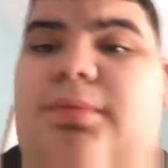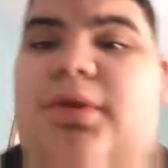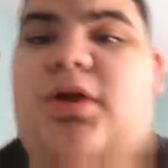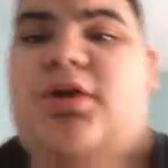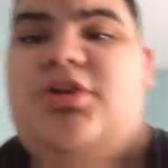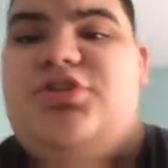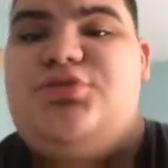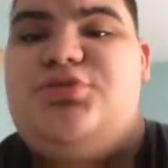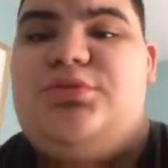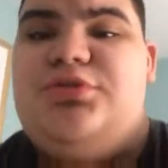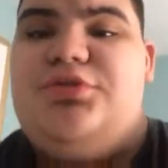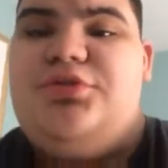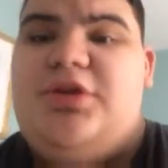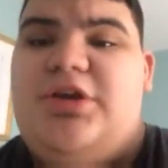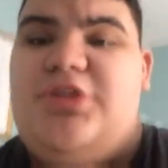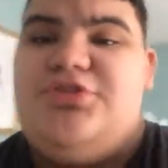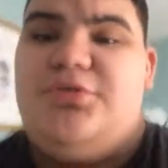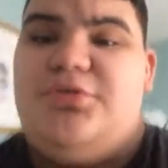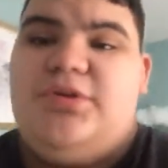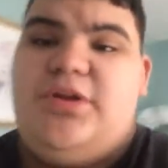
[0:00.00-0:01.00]
to be honest with you
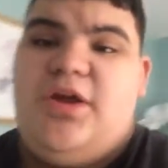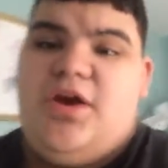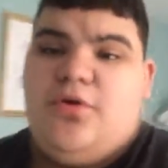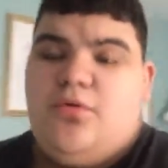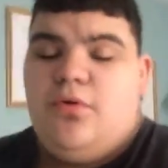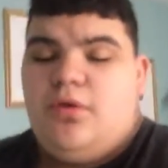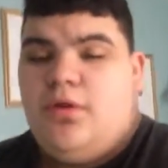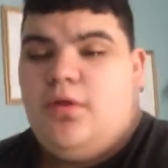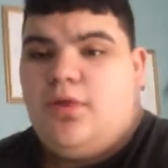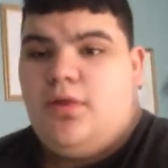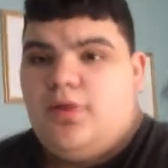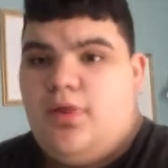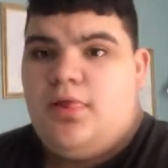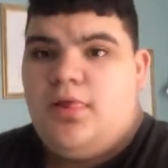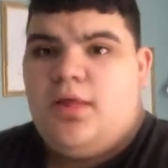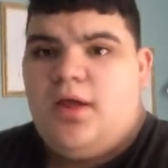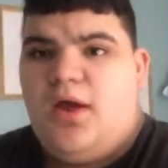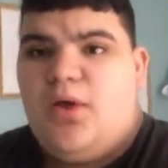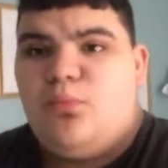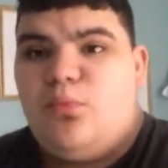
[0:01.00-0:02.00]
guys right now,
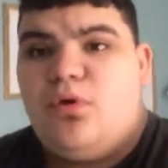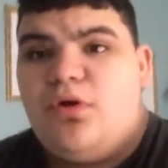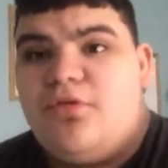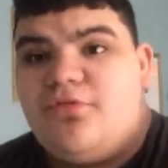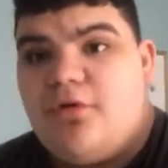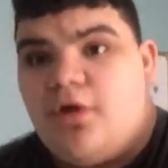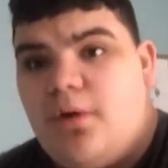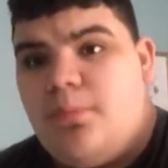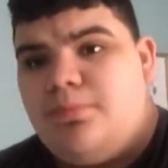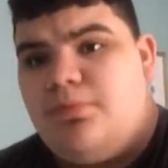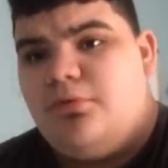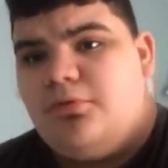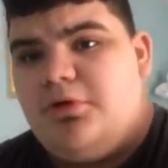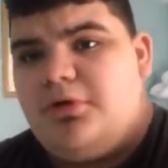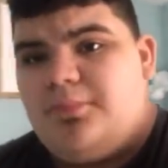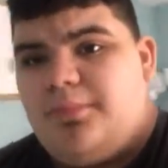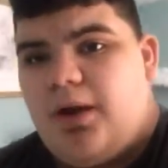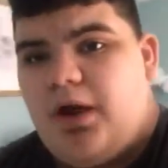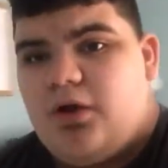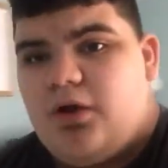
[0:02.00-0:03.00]
I would have
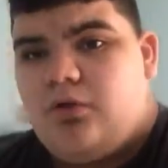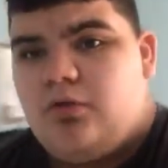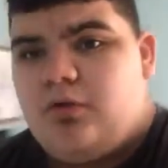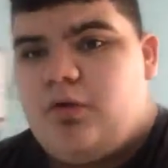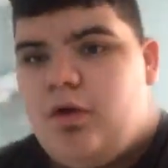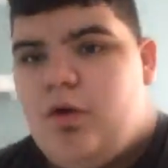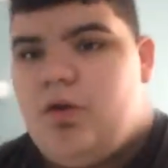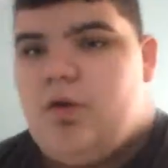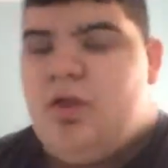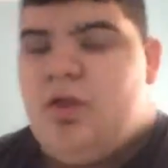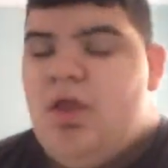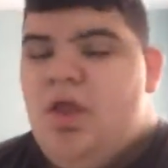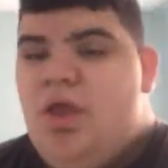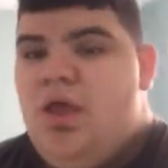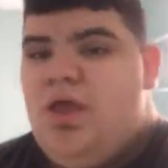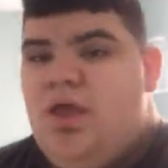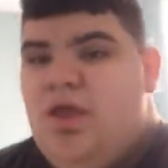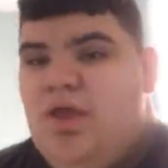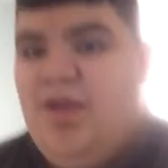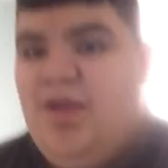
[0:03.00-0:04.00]
uploaded Bakugan
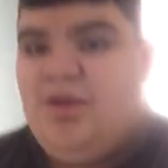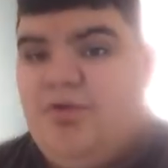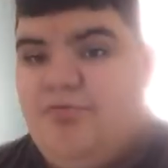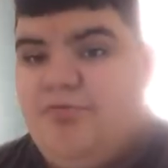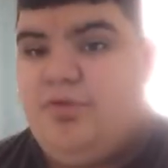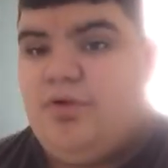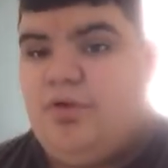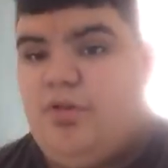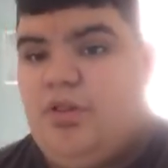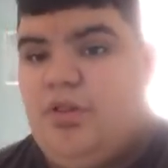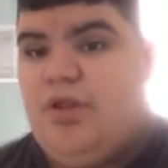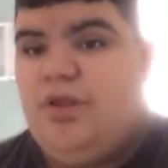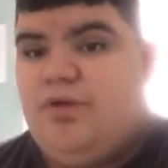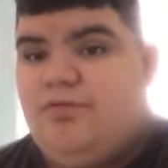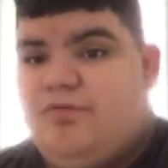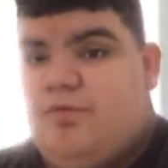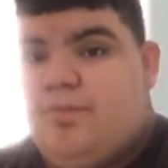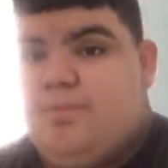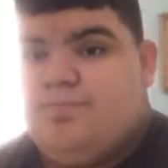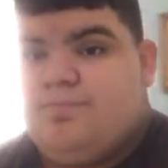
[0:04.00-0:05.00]
in real
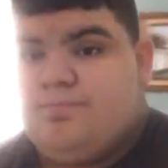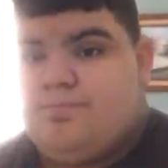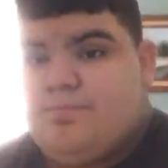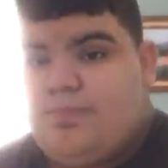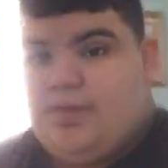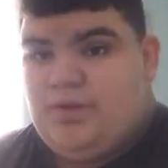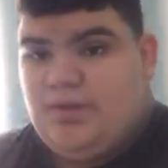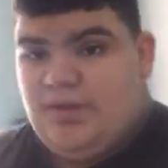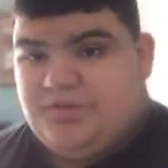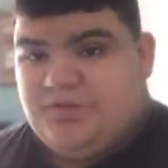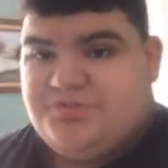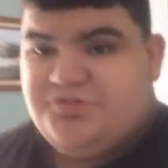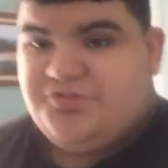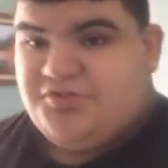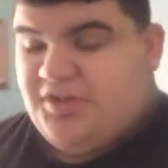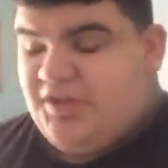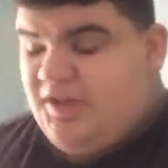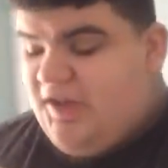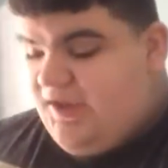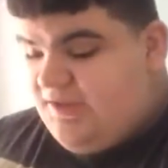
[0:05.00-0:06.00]
life
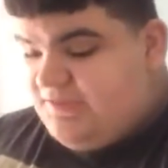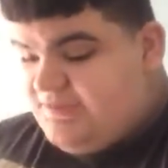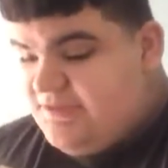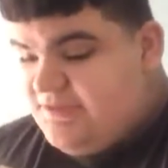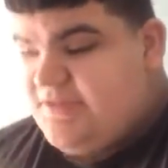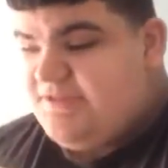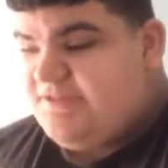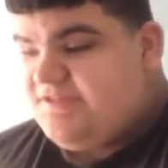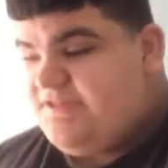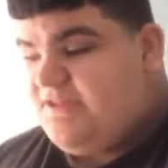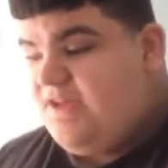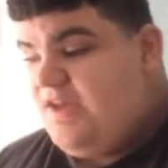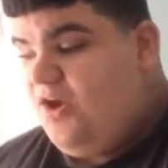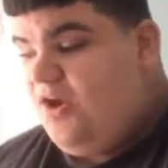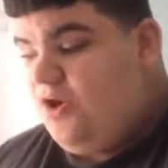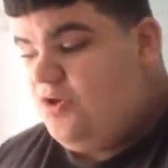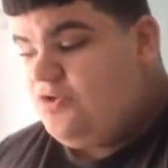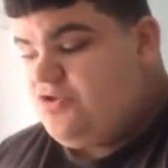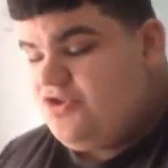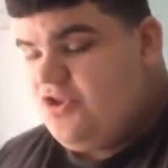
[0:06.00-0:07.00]
yesterday. I did say
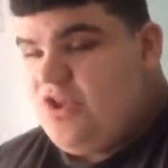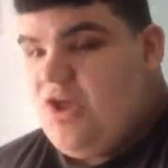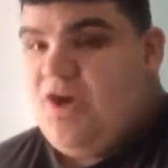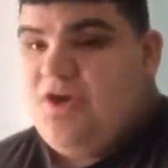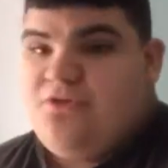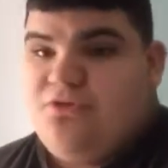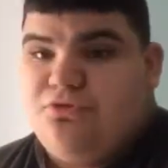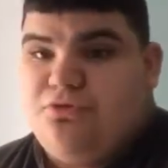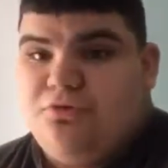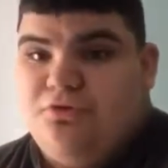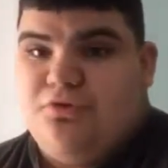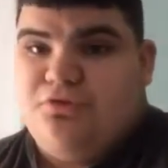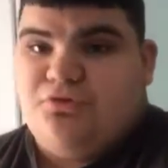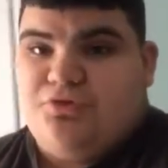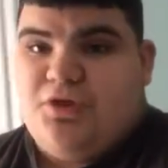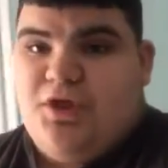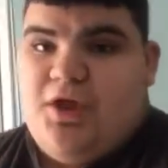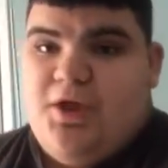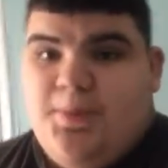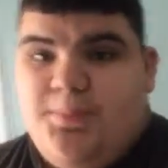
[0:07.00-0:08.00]
on July
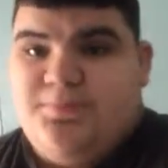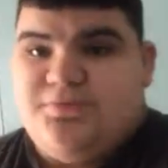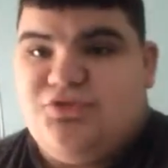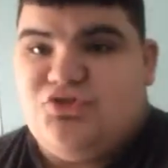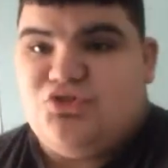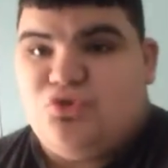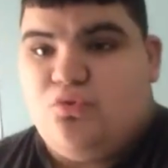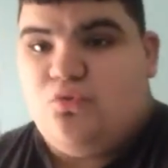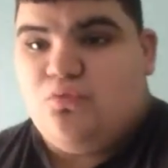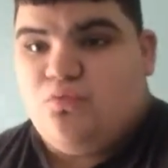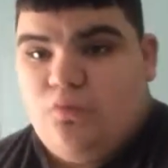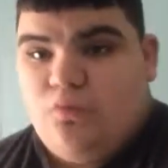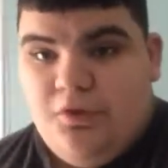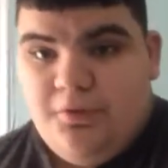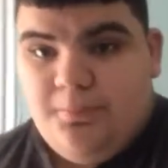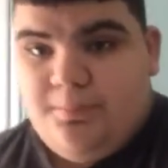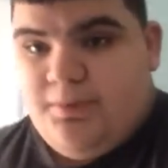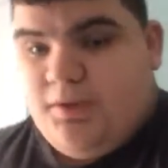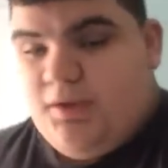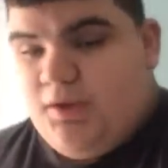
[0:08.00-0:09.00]
3rd the episode
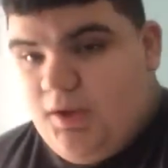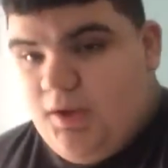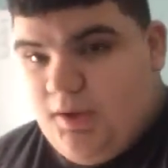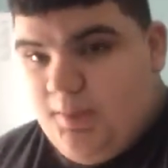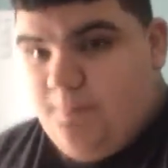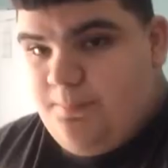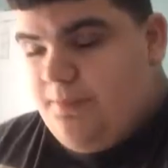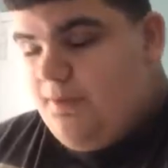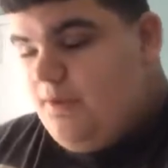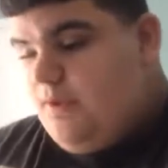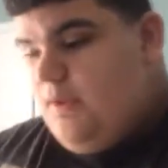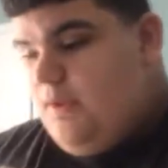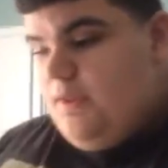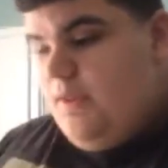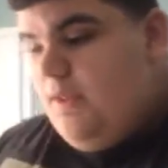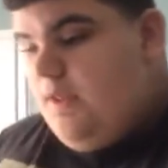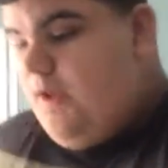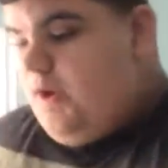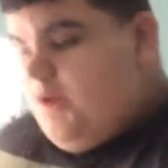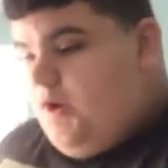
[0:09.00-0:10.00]
will be up,
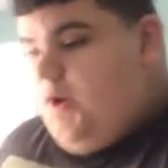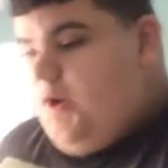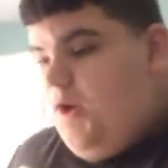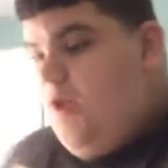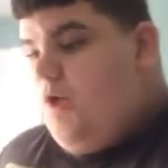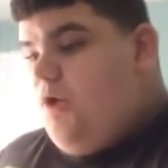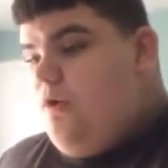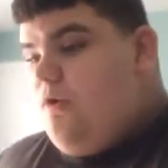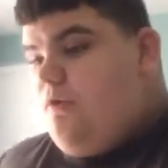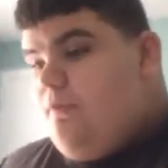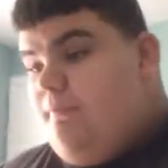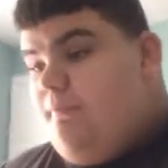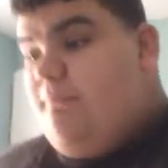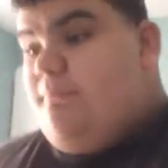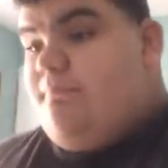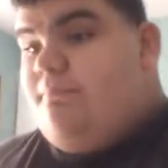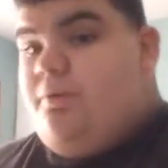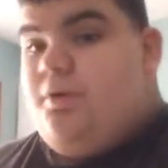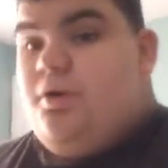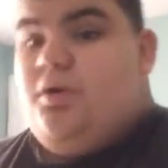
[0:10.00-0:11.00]

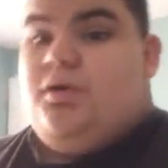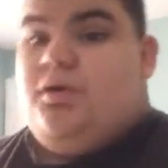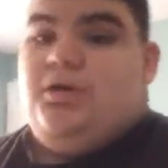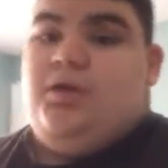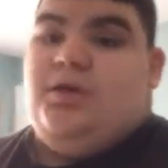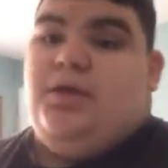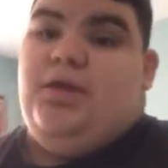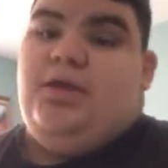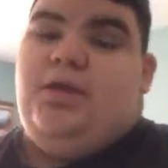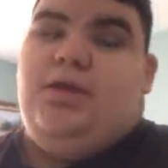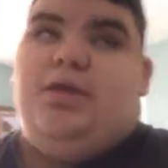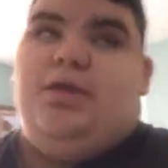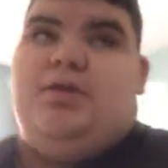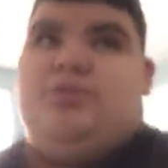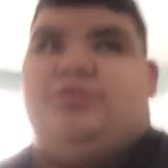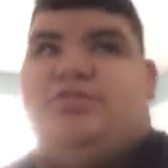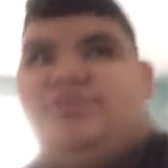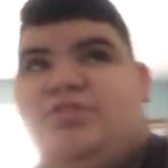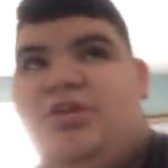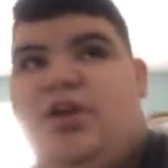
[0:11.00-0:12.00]
but
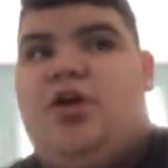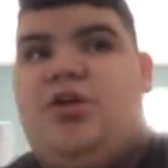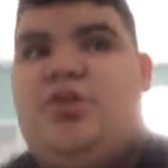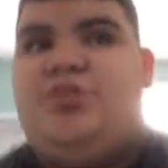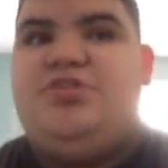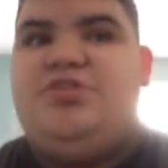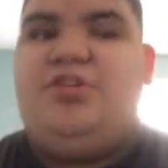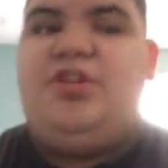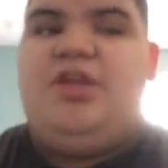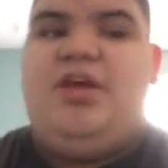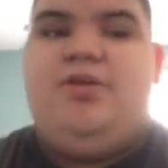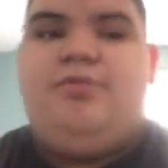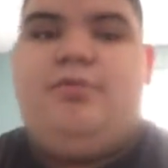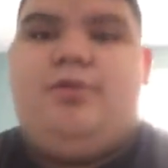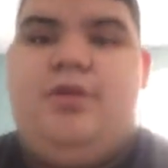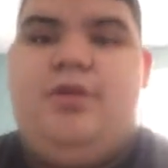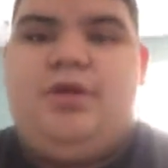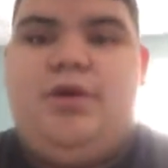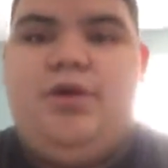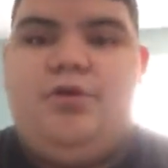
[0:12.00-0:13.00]
it's on a delay
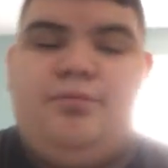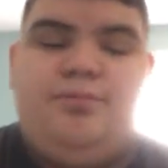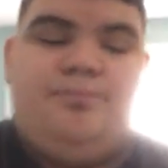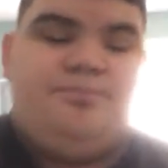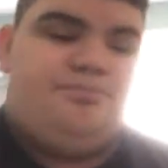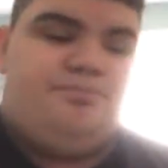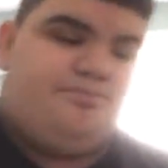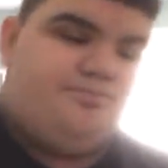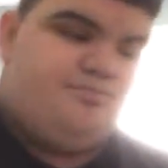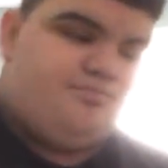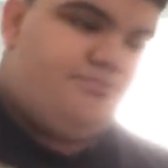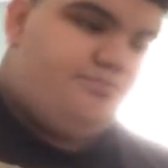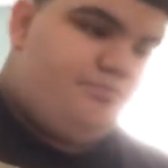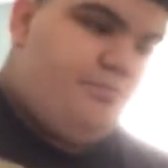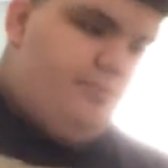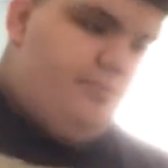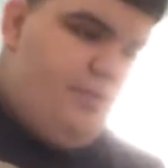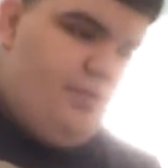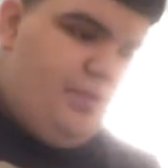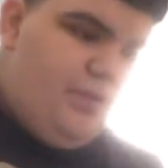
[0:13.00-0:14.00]
right now.
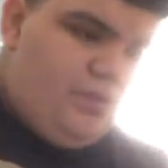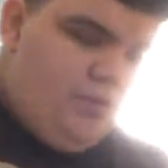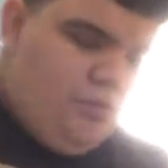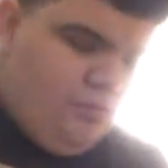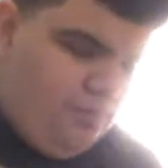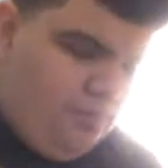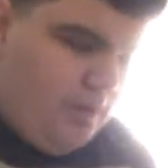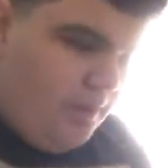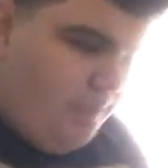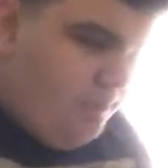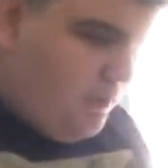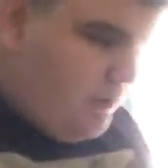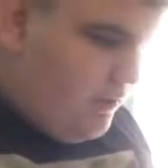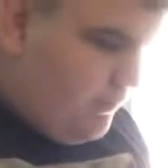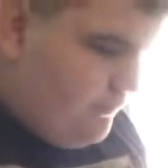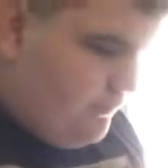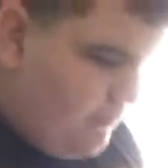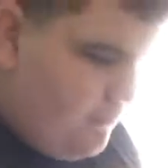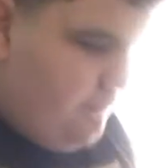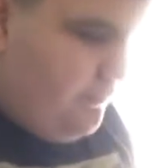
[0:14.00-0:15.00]
It'll probably
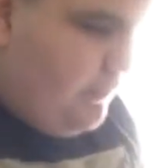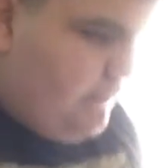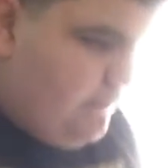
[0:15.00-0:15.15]
come out